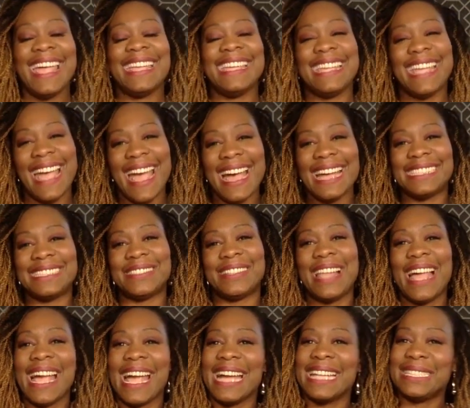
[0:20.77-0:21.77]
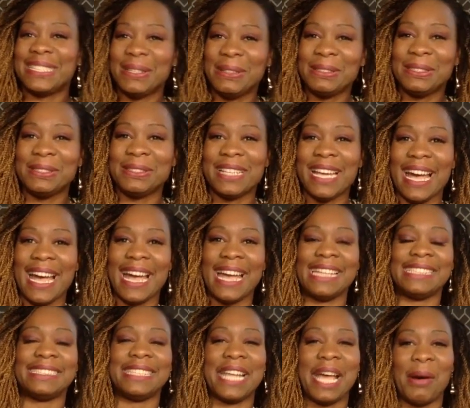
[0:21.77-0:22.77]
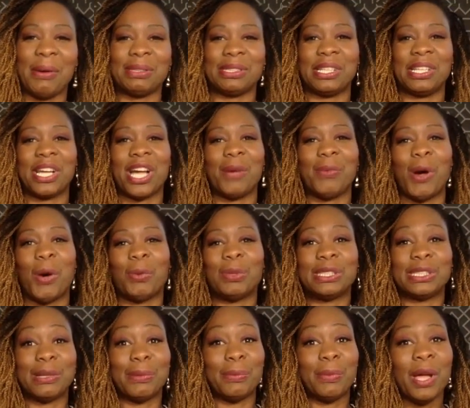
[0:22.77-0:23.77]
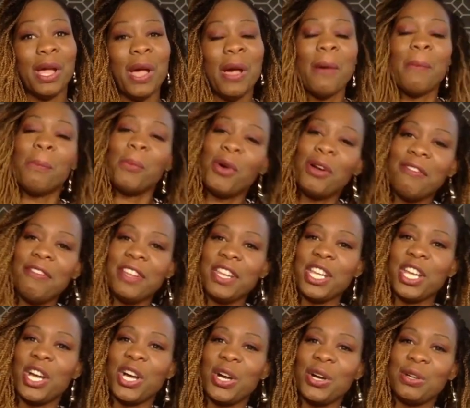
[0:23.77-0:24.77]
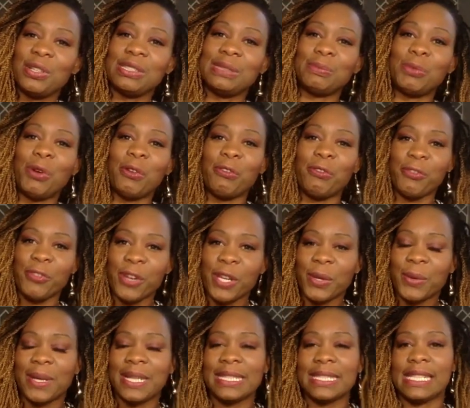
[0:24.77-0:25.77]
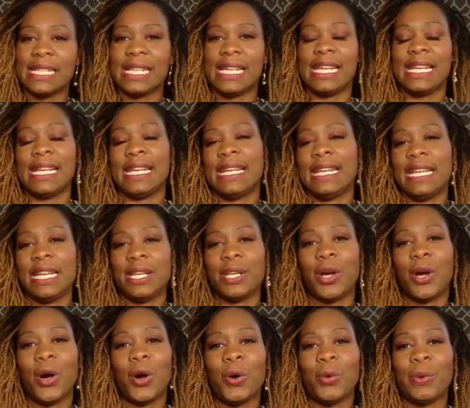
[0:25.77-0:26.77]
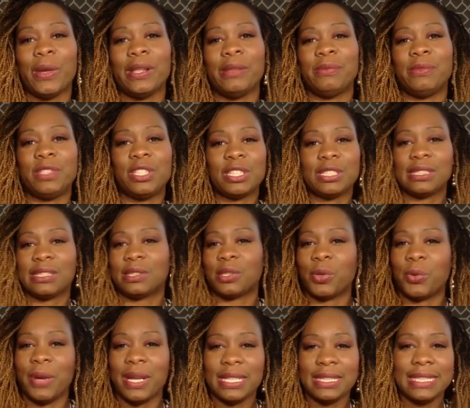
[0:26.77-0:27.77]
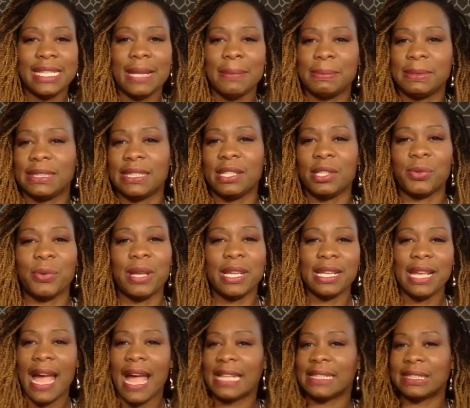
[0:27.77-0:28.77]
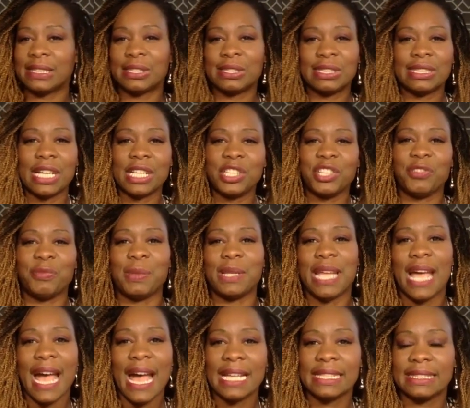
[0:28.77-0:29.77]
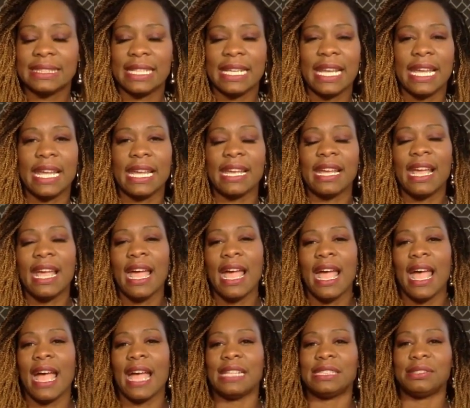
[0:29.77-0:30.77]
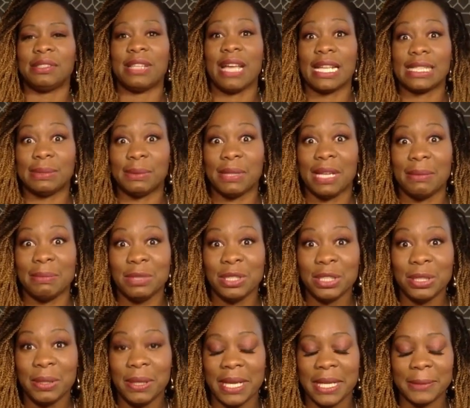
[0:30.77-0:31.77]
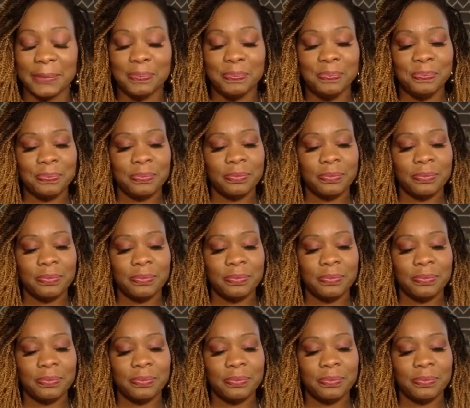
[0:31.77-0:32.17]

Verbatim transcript: yeah, so like I told you guys that I was going to come up with some more videos more frequently, you know, with just quick tips and quick answers that you've been asking. And so that's what I'm doing.